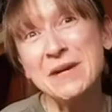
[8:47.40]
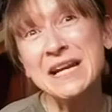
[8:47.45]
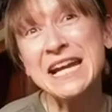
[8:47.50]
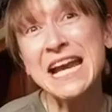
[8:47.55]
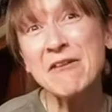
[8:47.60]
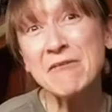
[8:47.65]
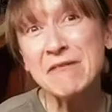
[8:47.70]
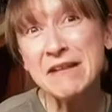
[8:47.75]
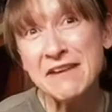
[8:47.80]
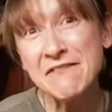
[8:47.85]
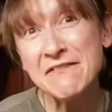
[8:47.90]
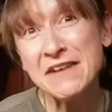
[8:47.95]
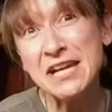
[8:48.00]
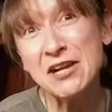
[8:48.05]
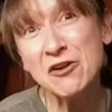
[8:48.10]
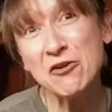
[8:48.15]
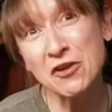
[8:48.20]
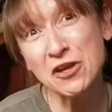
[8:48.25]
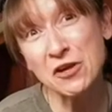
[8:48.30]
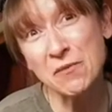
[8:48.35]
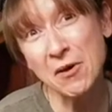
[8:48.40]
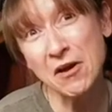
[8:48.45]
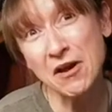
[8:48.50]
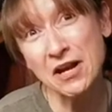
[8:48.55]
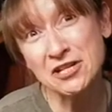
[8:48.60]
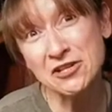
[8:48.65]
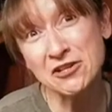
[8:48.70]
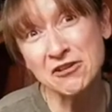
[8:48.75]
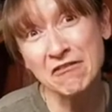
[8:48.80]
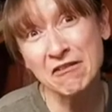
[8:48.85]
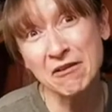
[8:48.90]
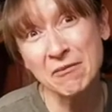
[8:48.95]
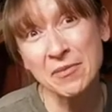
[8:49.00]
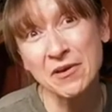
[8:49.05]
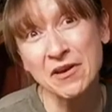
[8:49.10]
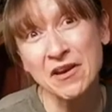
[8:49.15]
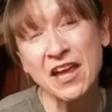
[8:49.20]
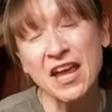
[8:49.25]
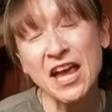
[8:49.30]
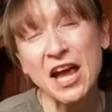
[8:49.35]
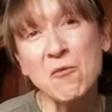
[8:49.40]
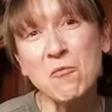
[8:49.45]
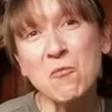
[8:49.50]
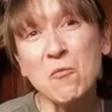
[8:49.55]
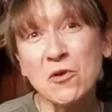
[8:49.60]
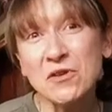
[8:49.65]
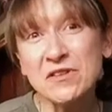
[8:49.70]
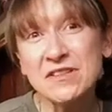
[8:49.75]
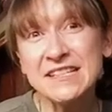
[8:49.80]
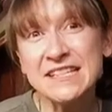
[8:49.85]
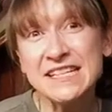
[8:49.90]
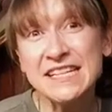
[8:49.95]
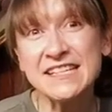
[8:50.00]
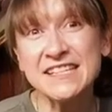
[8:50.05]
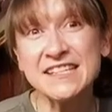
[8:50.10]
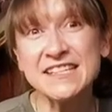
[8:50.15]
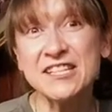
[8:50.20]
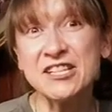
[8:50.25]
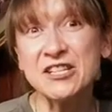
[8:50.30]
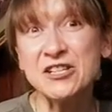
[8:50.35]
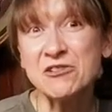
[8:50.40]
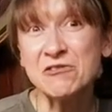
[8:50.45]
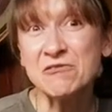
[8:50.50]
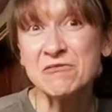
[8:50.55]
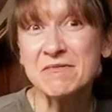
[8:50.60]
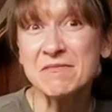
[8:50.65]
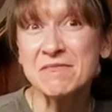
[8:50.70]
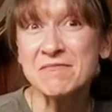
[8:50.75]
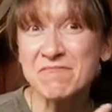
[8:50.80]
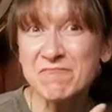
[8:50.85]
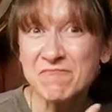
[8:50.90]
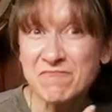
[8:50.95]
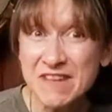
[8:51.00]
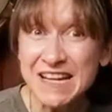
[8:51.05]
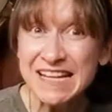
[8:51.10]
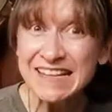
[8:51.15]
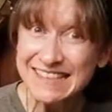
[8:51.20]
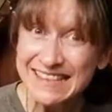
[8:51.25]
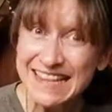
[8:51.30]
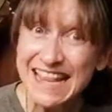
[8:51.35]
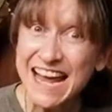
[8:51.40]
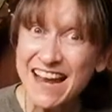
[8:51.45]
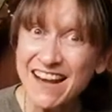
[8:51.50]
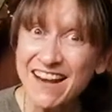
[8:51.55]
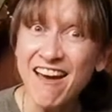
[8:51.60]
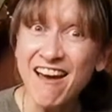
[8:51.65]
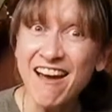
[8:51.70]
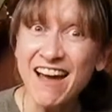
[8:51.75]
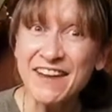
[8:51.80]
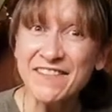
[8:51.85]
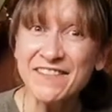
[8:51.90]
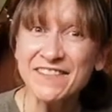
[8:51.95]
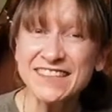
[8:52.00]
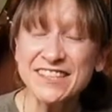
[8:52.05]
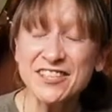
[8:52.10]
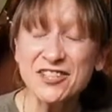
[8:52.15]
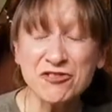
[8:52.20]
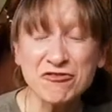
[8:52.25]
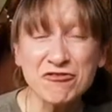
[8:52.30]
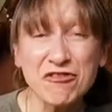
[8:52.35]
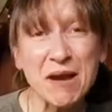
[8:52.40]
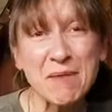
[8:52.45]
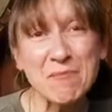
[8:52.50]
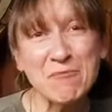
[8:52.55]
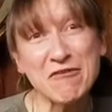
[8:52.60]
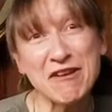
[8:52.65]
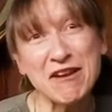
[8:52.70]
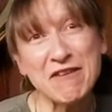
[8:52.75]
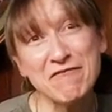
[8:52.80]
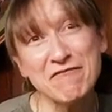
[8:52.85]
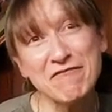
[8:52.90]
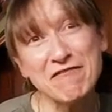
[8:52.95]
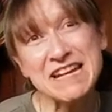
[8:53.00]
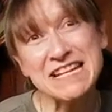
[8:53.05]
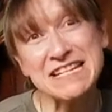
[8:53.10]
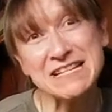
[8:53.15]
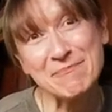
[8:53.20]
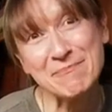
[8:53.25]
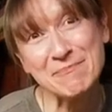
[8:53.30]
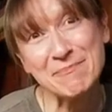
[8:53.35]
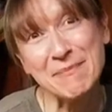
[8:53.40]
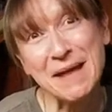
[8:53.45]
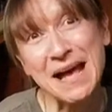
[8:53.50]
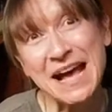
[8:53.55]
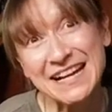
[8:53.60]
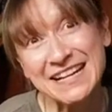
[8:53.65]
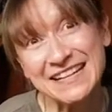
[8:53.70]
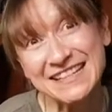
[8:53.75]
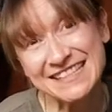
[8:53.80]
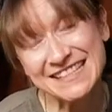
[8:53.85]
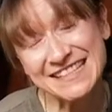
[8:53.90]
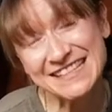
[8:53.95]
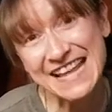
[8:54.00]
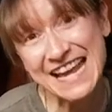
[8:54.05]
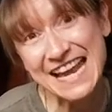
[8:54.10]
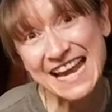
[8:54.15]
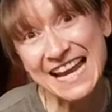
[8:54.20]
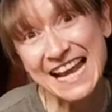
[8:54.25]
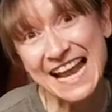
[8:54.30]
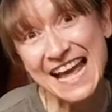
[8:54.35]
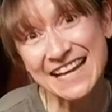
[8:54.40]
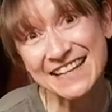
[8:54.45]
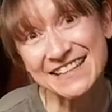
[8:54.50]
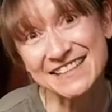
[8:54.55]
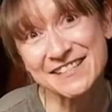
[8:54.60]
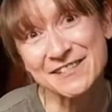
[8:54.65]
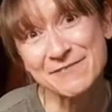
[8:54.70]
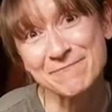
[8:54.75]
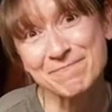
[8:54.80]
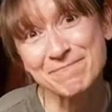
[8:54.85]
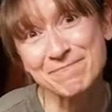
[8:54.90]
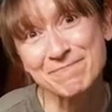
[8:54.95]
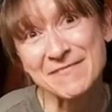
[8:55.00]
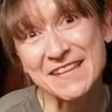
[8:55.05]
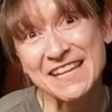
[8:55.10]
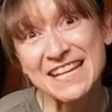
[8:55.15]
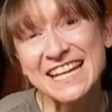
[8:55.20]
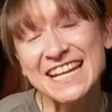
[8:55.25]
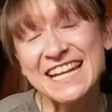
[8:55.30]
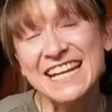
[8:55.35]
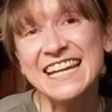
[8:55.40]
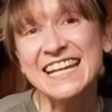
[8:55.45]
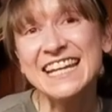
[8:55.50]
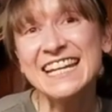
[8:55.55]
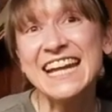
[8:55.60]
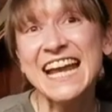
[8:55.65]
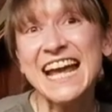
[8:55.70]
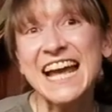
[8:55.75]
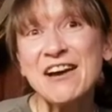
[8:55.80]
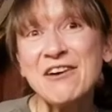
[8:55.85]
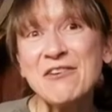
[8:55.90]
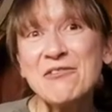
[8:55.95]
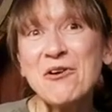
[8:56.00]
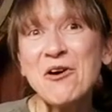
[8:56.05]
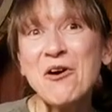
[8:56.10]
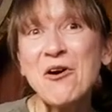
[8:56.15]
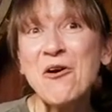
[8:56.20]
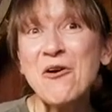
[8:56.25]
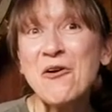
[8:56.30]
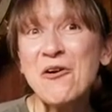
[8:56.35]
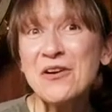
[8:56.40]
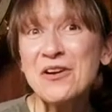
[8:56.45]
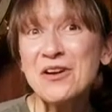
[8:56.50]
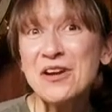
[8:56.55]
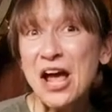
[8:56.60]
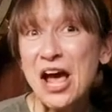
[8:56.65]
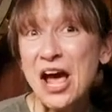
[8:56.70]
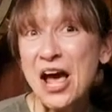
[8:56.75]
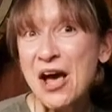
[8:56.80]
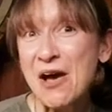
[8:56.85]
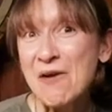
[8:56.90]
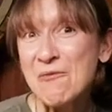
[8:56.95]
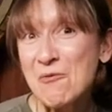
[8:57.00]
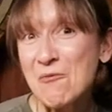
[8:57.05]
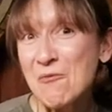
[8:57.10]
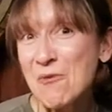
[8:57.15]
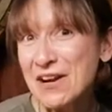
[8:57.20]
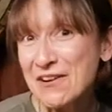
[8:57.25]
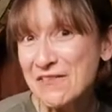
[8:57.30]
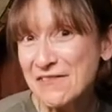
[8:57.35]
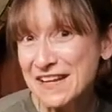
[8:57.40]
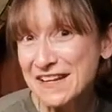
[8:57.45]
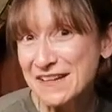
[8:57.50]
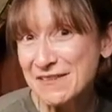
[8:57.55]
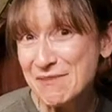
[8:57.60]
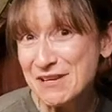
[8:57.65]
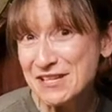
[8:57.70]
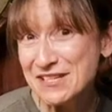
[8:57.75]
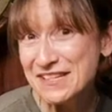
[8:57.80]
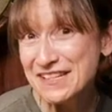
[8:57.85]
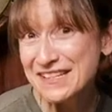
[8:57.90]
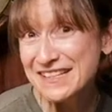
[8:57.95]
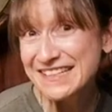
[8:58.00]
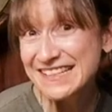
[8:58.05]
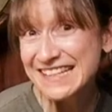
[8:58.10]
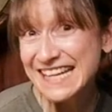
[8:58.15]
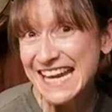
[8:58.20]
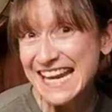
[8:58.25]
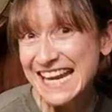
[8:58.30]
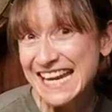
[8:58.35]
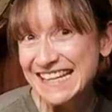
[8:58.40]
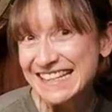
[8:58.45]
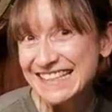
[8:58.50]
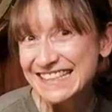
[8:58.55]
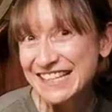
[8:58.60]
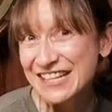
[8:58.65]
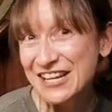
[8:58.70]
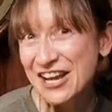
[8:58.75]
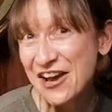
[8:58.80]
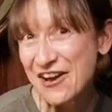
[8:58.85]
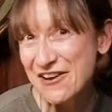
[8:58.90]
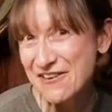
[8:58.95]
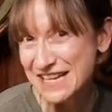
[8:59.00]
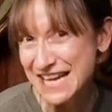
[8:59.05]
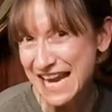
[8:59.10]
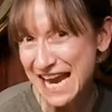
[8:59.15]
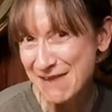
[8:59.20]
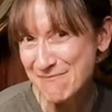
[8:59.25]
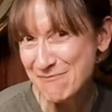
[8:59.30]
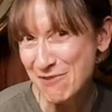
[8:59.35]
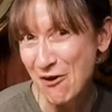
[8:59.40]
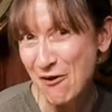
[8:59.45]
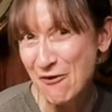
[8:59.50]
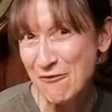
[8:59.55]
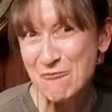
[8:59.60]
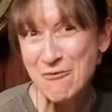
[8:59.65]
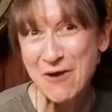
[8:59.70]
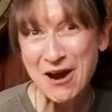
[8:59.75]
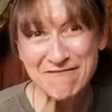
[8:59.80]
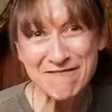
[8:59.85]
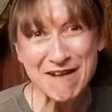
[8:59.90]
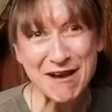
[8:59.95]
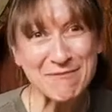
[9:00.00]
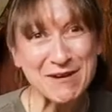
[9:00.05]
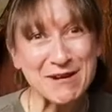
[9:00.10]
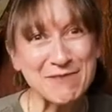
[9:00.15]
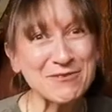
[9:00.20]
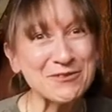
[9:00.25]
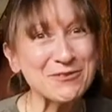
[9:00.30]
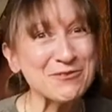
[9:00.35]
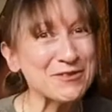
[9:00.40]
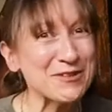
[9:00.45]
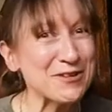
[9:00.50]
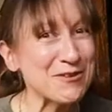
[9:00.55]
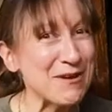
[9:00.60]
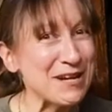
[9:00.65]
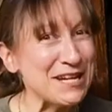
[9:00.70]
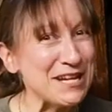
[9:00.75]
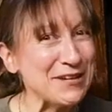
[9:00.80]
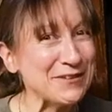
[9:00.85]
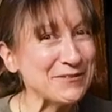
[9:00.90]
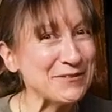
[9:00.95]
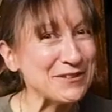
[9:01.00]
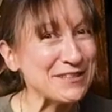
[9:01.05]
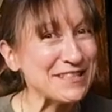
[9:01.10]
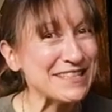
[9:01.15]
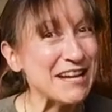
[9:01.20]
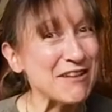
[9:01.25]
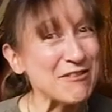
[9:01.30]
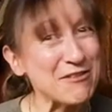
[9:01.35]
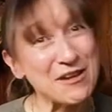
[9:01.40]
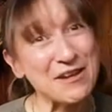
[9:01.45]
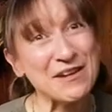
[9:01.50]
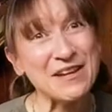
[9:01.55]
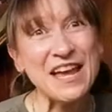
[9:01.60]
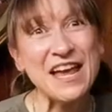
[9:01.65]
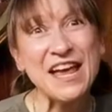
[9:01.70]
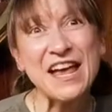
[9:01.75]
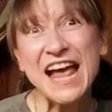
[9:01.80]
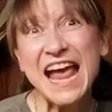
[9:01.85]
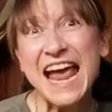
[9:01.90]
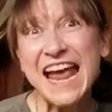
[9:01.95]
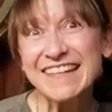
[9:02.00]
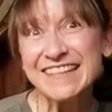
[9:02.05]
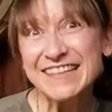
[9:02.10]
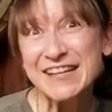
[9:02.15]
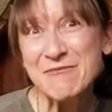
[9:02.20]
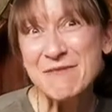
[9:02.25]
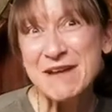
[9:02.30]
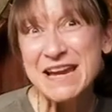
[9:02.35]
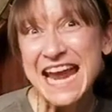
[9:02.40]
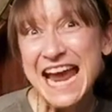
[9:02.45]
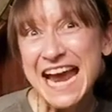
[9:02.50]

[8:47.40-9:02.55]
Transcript: were now living in occupied Europe and wanted to risk their lives to try and bring freedom back to their land. Now, on one of these missions, his code name of White Rabbit was also quite useful to tell the SOE